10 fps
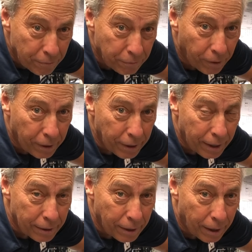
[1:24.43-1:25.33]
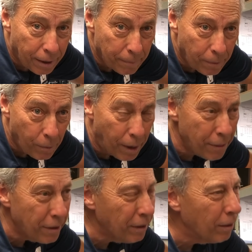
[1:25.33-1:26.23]
front. And um, oh, I
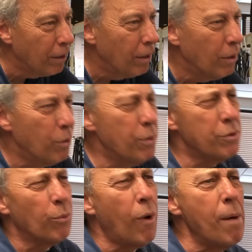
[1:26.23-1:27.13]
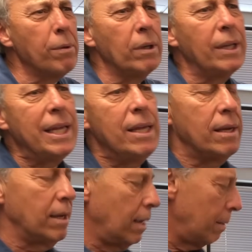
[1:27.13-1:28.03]
think, who was it? Robert
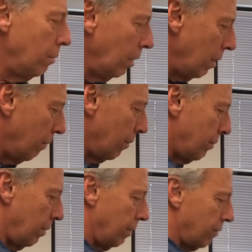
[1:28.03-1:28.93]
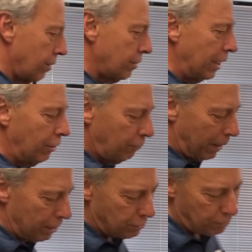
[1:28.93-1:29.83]
Lee, I believe, was, was our sales
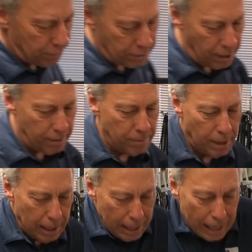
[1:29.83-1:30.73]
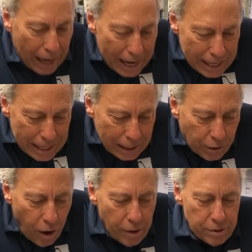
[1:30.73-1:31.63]
manager at the time. And he had
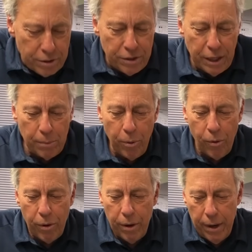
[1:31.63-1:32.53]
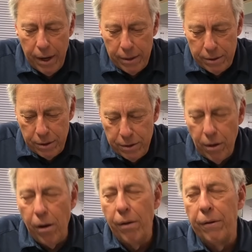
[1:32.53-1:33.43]
gone to Singapore and just said,
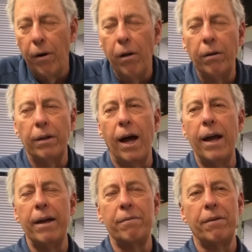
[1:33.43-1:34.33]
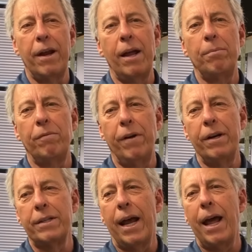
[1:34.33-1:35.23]
oh, they're all dying for an amplifier.
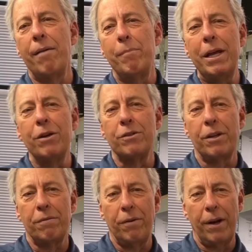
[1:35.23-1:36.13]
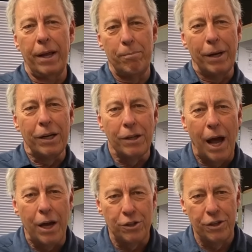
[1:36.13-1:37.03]
It's got to have meters on the front like
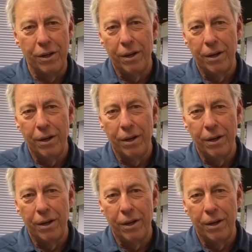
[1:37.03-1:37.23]
McIntosh,